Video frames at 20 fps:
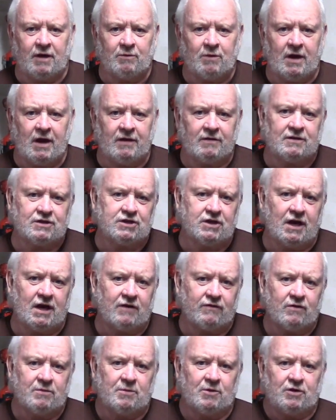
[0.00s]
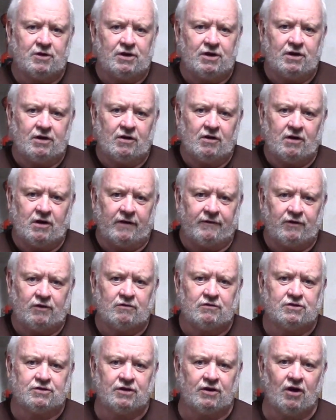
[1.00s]
We had this ladder for about a year and I've
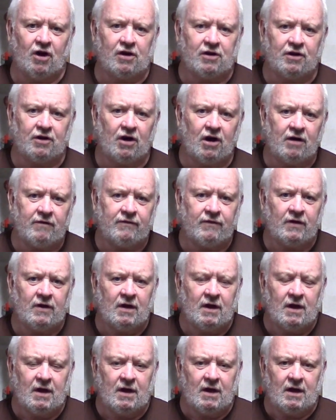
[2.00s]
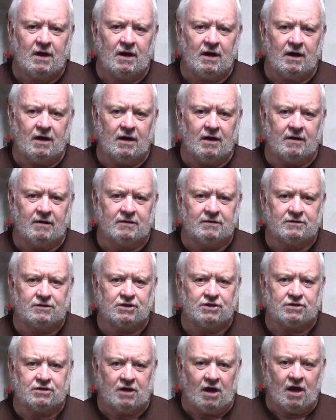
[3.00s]
used it on and off.
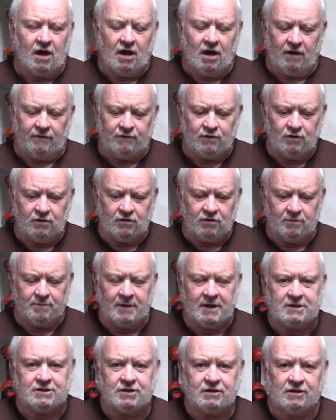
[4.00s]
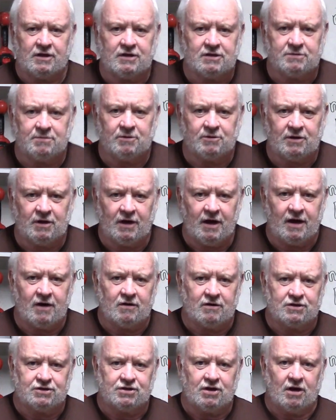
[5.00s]
Just a few little basic things about the
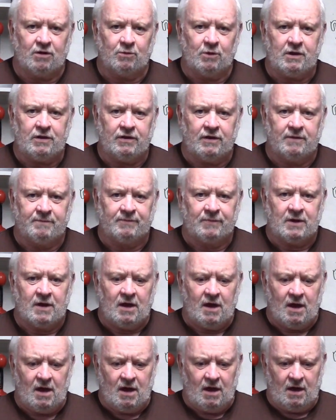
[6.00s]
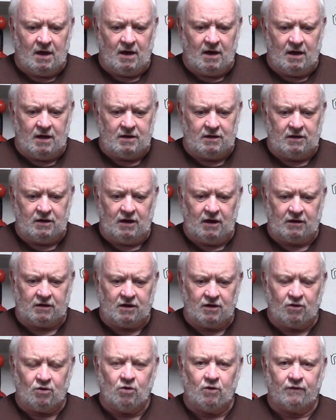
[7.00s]
ladder to start with. It
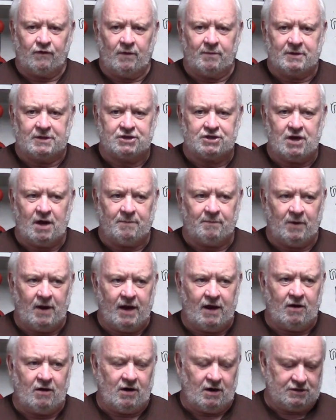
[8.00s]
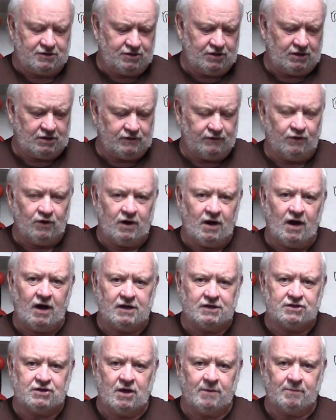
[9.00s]
can go from a step ladder, a 6-foot high
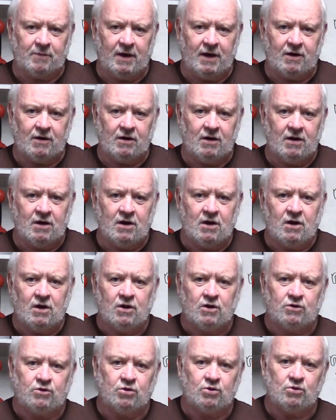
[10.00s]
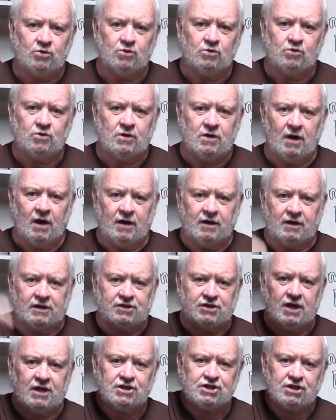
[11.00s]
step ladder, to an
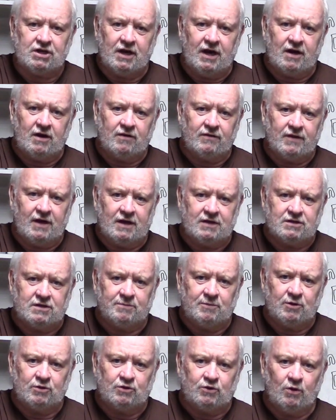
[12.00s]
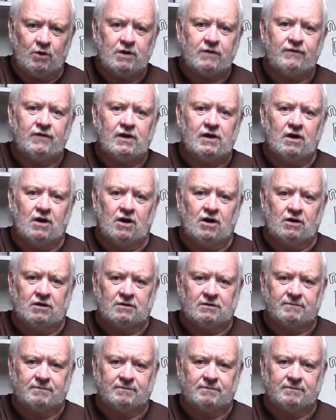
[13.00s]
extension ladder that's about 20 feet long.